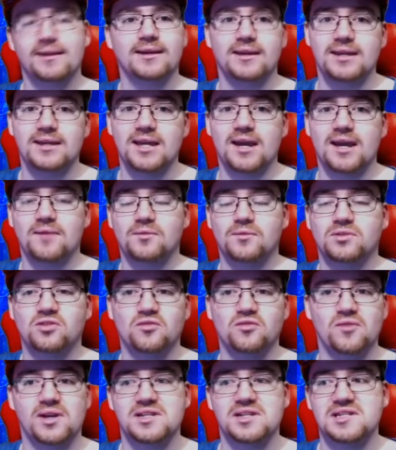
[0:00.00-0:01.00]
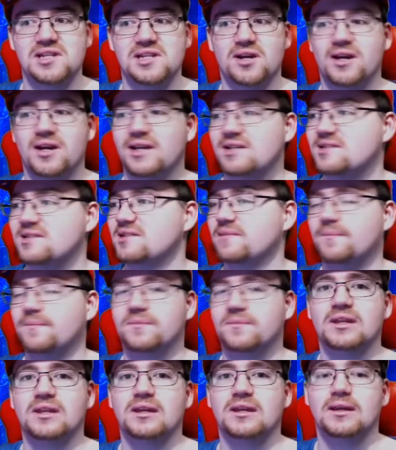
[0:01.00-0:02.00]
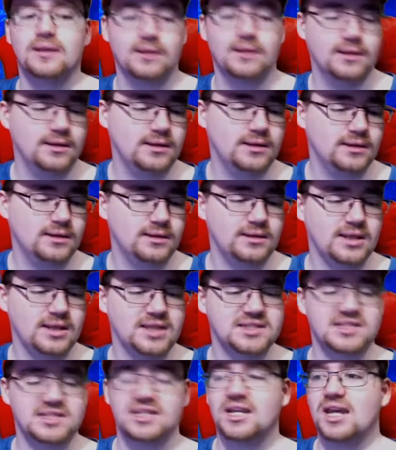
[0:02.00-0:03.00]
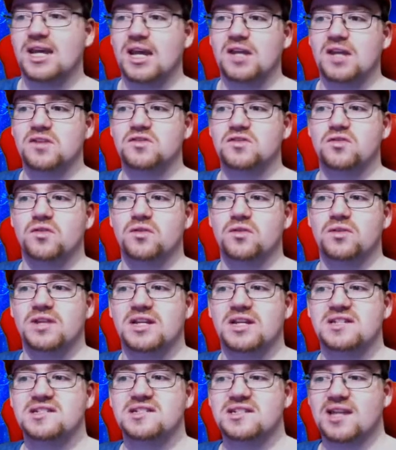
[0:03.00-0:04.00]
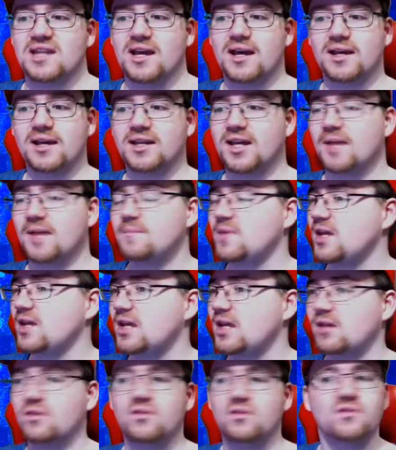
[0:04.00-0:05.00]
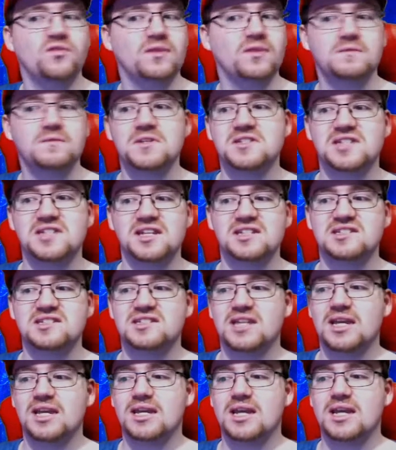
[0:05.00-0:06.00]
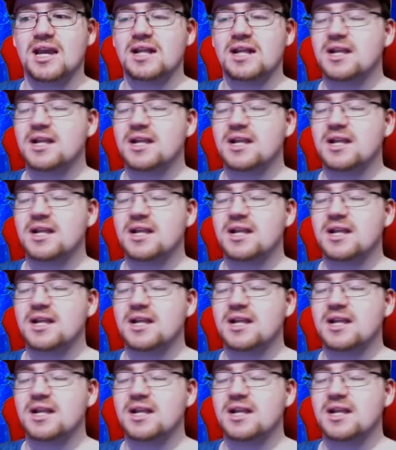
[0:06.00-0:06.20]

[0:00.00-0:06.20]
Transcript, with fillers: yeah, with crazy eyes. Let's get into the Star Cup in 50cc.